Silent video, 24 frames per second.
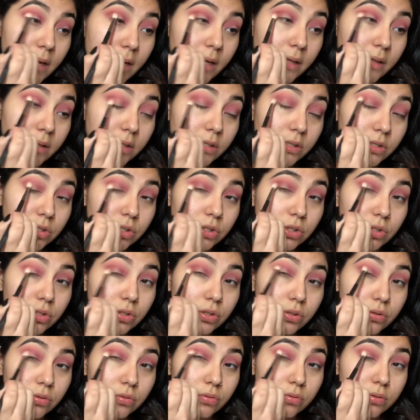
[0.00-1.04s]
and then just
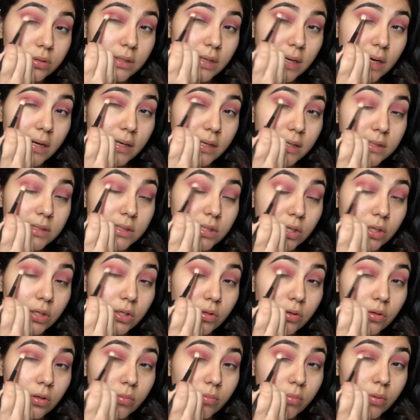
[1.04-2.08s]
do tiny
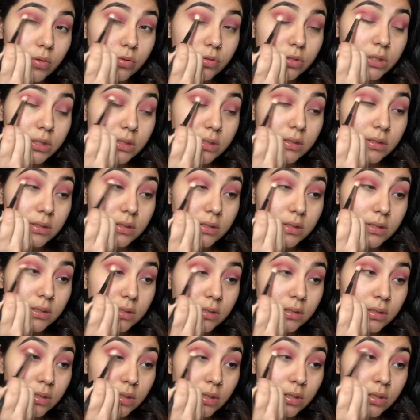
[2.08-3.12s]
circular motions
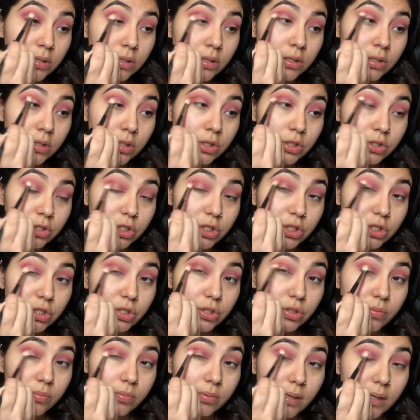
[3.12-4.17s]

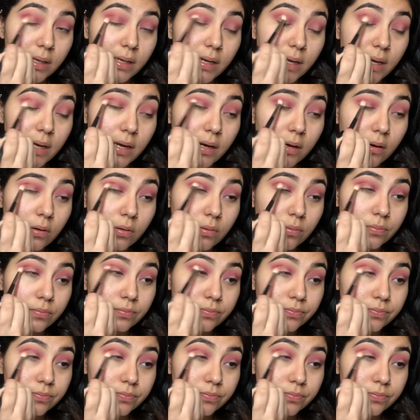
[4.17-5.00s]
just to blend it out.